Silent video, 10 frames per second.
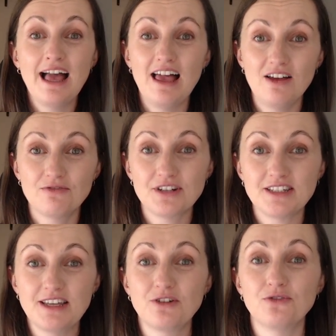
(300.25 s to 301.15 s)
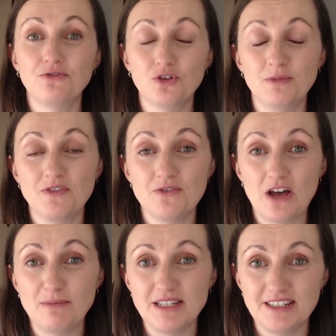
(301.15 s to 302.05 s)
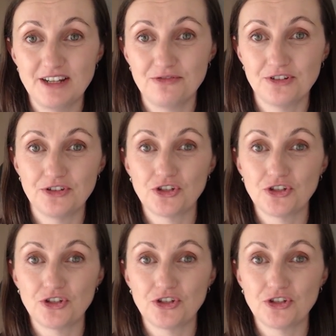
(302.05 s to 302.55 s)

every single form of the verb is different.